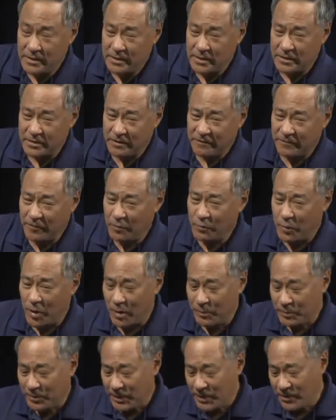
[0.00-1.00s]
The football
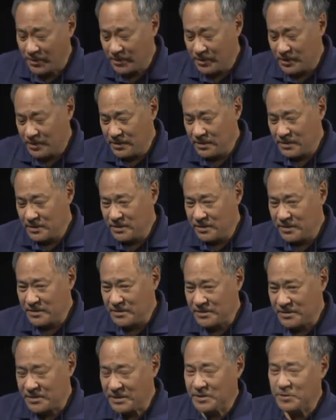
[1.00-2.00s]
player
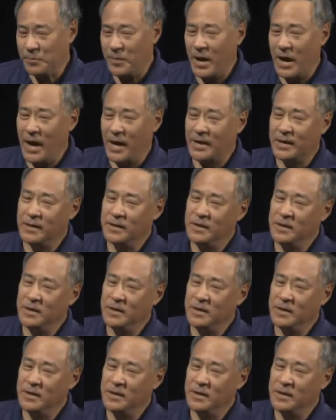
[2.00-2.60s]
sits back,